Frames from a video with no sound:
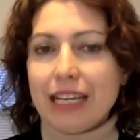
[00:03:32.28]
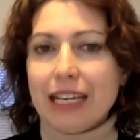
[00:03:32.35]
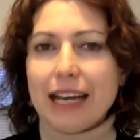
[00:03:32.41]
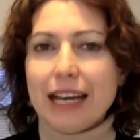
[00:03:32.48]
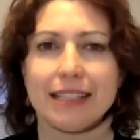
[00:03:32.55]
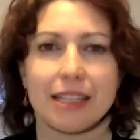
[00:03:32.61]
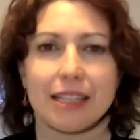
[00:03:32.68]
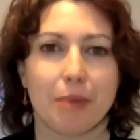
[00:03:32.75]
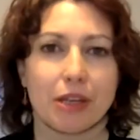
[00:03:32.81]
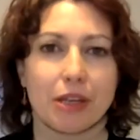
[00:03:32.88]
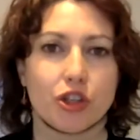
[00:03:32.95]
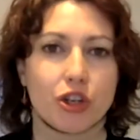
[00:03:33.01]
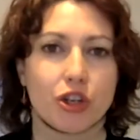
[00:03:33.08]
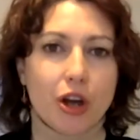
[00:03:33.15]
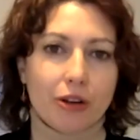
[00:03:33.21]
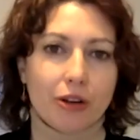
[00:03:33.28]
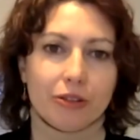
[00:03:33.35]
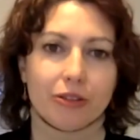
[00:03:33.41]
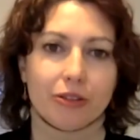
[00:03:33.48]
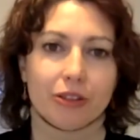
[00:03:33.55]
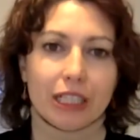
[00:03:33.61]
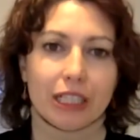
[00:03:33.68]
Estimates show
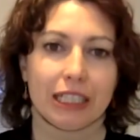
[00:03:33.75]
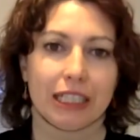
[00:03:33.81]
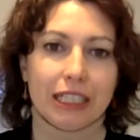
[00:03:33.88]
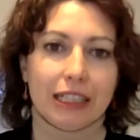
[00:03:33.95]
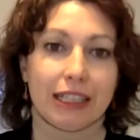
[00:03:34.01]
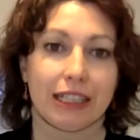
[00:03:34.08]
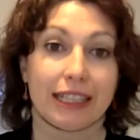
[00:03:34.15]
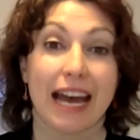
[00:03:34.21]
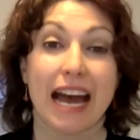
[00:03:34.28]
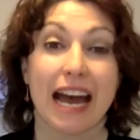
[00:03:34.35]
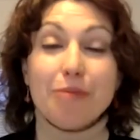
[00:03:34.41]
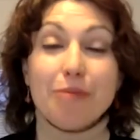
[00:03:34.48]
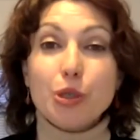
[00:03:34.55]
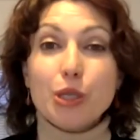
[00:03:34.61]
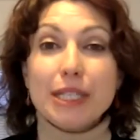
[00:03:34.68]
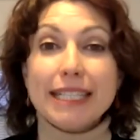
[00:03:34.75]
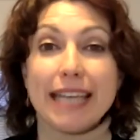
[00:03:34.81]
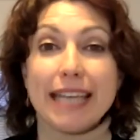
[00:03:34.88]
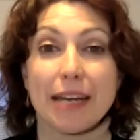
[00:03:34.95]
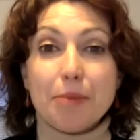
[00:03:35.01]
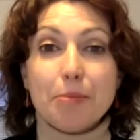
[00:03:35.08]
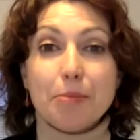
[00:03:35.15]
that up to
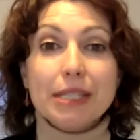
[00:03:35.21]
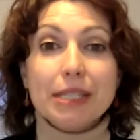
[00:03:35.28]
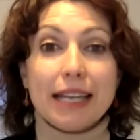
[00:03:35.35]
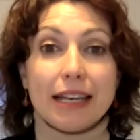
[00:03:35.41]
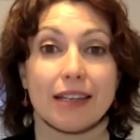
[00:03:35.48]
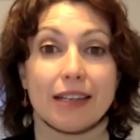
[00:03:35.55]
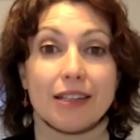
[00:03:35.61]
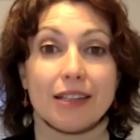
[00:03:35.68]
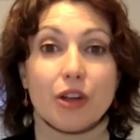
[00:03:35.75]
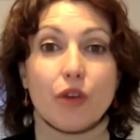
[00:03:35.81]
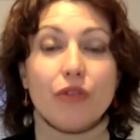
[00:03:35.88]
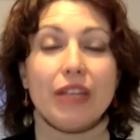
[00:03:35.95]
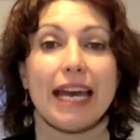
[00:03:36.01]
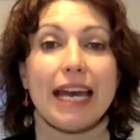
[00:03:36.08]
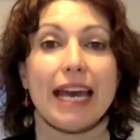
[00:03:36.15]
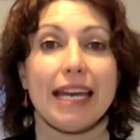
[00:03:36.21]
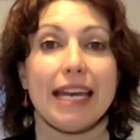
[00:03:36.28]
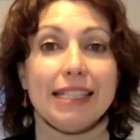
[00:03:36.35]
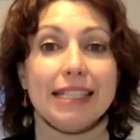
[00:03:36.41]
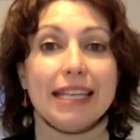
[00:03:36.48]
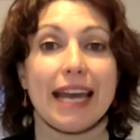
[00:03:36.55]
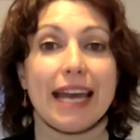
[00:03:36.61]
10% of the
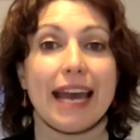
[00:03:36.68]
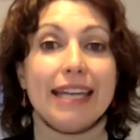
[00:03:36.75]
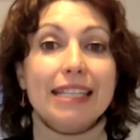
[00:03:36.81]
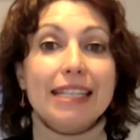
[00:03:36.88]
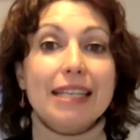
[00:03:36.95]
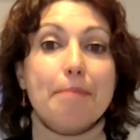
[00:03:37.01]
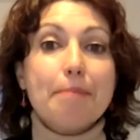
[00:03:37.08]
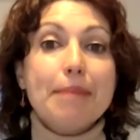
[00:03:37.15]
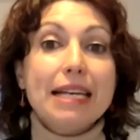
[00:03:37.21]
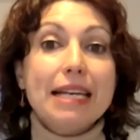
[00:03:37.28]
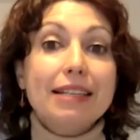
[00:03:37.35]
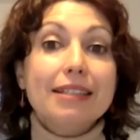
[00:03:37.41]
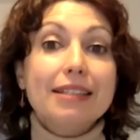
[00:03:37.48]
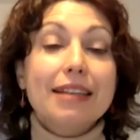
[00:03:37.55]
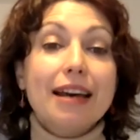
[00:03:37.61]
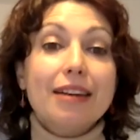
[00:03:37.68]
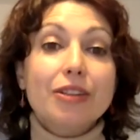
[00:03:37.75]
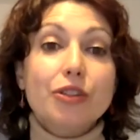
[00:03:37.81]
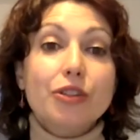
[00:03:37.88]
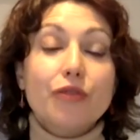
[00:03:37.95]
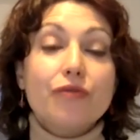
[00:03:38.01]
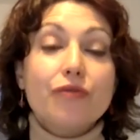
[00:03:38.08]
88 million
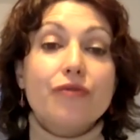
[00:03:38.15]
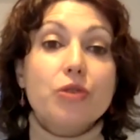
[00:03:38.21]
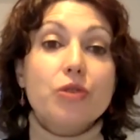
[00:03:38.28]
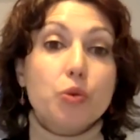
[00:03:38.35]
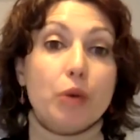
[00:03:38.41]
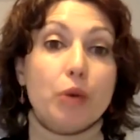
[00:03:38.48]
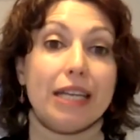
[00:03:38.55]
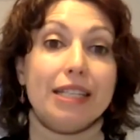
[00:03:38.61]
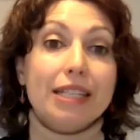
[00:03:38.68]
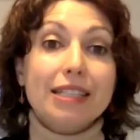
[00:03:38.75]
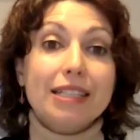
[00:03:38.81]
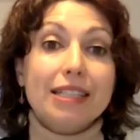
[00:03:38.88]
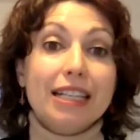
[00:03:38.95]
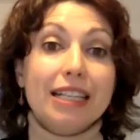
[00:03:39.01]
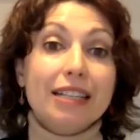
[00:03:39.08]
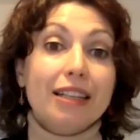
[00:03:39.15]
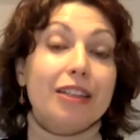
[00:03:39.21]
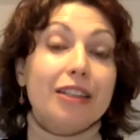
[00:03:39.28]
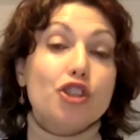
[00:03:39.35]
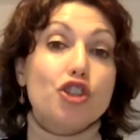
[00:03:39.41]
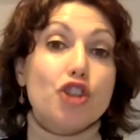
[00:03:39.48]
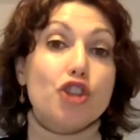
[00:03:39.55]
tons of food waste that
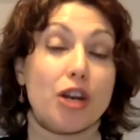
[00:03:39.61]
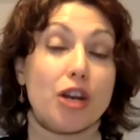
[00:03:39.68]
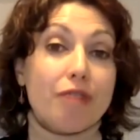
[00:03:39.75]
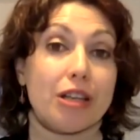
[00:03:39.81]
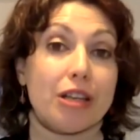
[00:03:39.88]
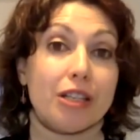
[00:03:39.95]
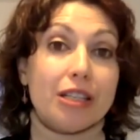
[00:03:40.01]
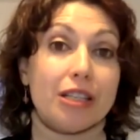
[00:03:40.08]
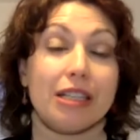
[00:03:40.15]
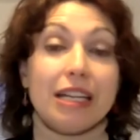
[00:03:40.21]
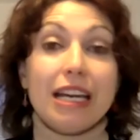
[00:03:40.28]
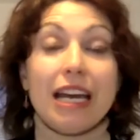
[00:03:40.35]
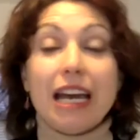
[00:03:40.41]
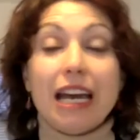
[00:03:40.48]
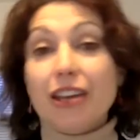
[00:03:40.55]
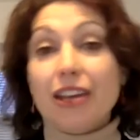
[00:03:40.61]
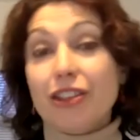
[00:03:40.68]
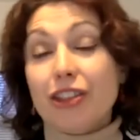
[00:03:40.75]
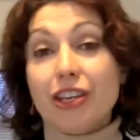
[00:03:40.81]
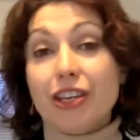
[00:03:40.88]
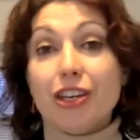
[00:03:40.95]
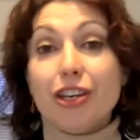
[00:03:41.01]
is generated in
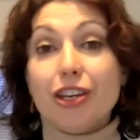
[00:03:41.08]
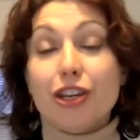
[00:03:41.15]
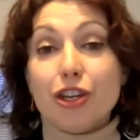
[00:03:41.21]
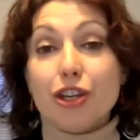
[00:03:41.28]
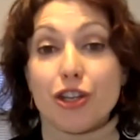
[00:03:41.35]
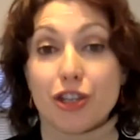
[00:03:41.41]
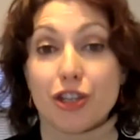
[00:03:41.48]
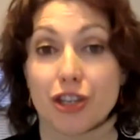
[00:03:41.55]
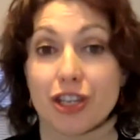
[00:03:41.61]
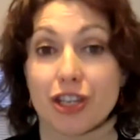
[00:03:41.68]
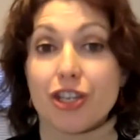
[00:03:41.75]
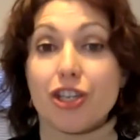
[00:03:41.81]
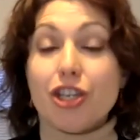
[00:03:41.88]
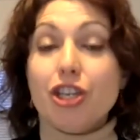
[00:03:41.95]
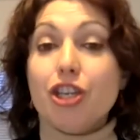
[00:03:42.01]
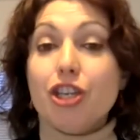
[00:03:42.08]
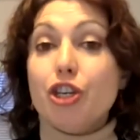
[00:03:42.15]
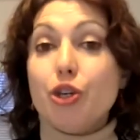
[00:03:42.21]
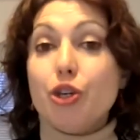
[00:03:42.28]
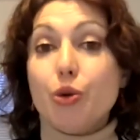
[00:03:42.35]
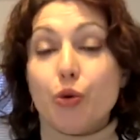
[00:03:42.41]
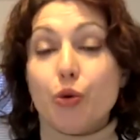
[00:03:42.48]
the
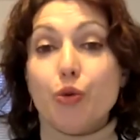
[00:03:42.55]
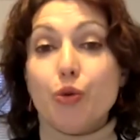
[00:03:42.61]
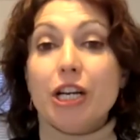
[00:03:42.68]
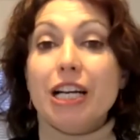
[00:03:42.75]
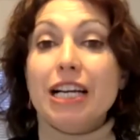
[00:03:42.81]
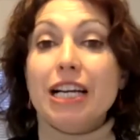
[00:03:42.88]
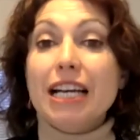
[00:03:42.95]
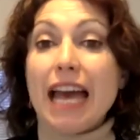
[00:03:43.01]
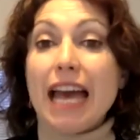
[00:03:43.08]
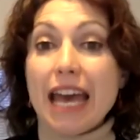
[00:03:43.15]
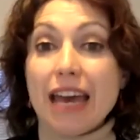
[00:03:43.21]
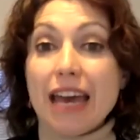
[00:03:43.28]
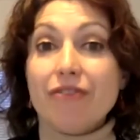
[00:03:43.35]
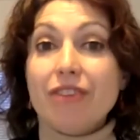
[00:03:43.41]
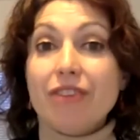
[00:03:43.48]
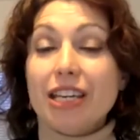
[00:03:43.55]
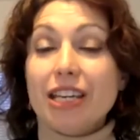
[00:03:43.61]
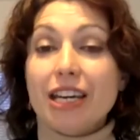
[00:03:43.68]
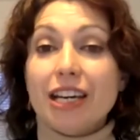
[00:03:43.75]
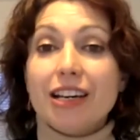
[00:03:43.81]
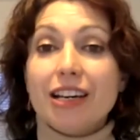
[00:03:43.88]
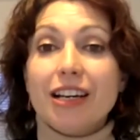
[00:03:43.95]
EU every
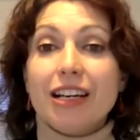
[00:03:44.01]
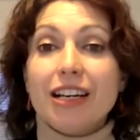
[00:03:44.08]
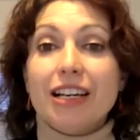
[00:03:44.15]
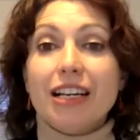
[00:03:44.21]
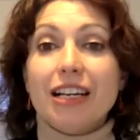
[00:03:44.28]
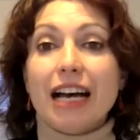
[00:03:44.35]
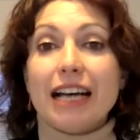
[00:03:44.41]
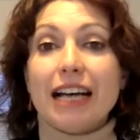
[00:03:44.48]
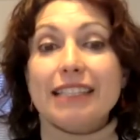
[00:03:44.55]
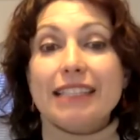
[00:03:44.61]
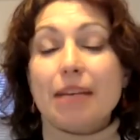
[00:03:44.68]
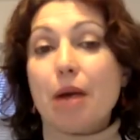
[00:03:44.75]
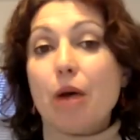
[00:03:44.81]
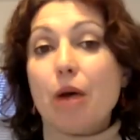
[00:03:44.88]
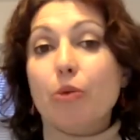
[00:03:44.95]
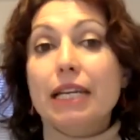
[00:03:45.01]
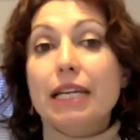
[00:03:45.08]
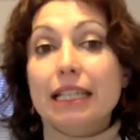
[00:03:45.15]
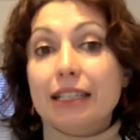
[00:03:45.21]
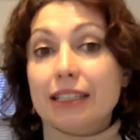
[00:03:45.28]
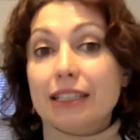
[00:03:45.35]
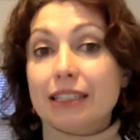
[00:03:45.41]
year are somehow
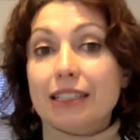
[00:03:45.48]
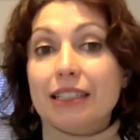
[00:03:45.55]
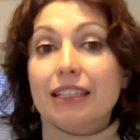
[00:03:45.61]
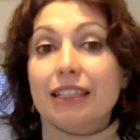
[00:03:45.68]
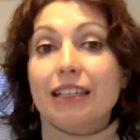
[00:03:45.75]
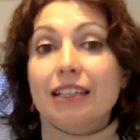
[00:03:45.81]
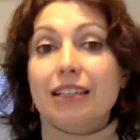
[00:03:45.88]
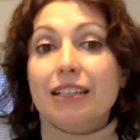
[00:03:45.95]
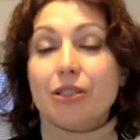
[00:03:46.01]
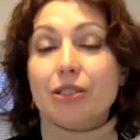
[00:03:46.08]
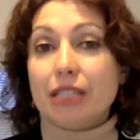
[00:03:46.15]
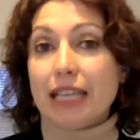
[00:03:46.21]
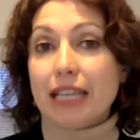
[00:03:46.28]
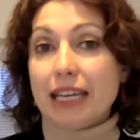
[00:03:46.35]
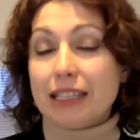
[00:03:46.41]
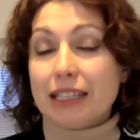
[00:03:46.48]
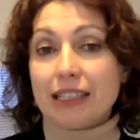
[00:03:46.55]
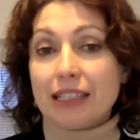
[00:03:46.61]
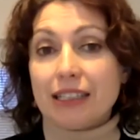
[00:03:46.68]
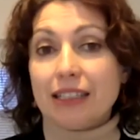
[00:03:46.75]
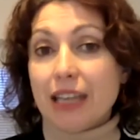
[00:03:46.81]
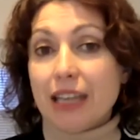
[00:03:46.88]
linked to date
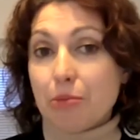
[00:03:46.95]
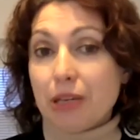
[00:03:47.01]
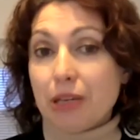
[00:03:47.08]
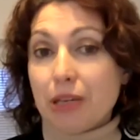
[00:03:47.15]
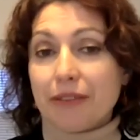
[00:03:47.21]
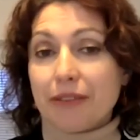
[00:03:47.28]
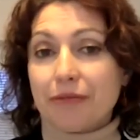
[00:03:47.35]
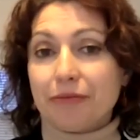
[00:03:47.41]
labeling.